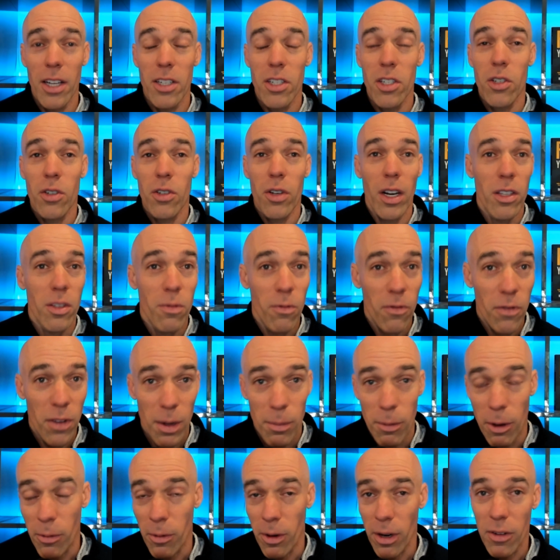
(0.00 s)
I'd just try to
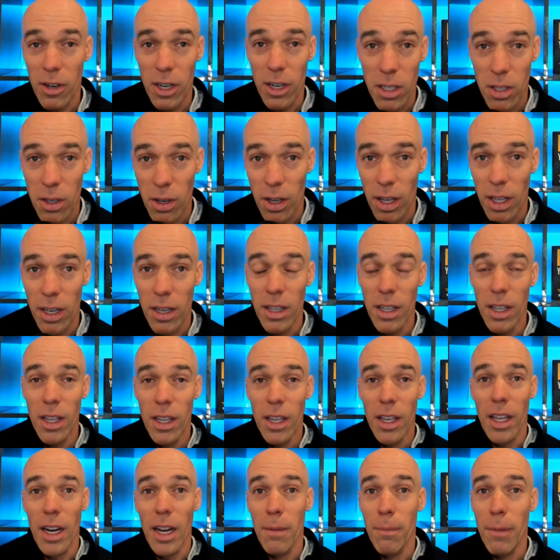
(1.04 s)
fit them in whenever I could.
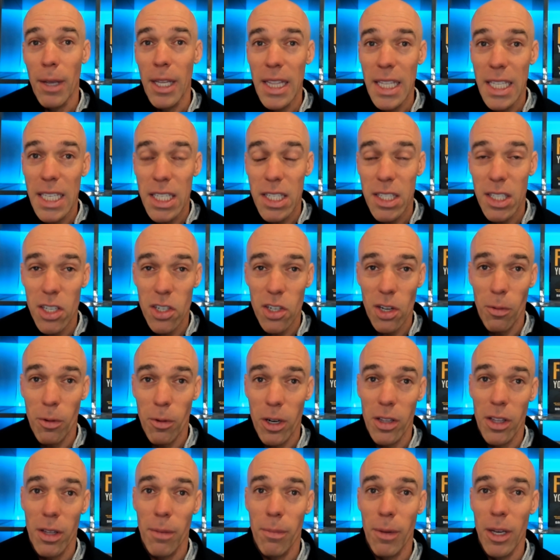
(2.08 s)
And I'd made the decision I
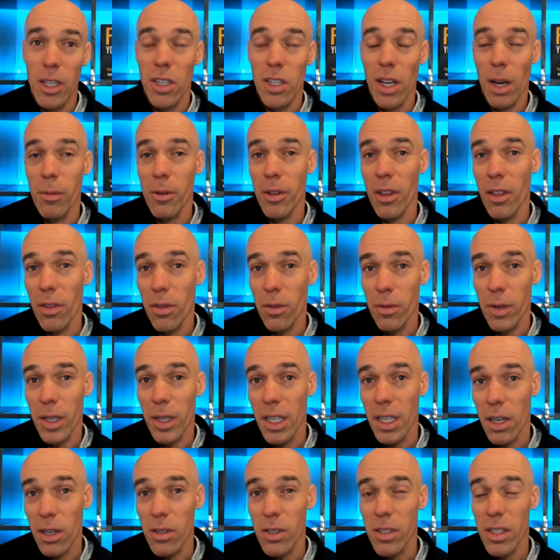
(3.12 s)
want to leave my job within
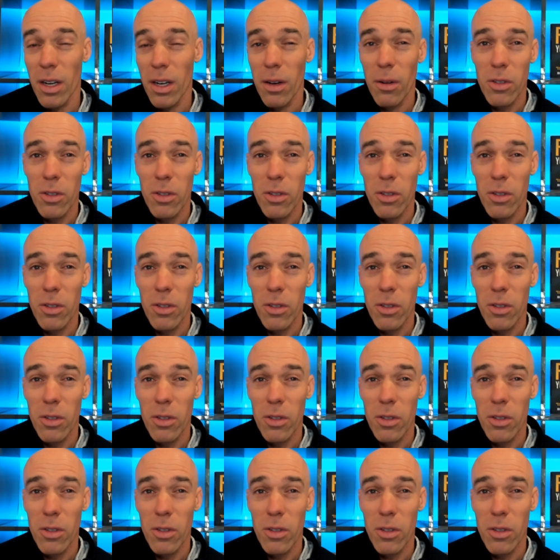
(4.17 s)
three years.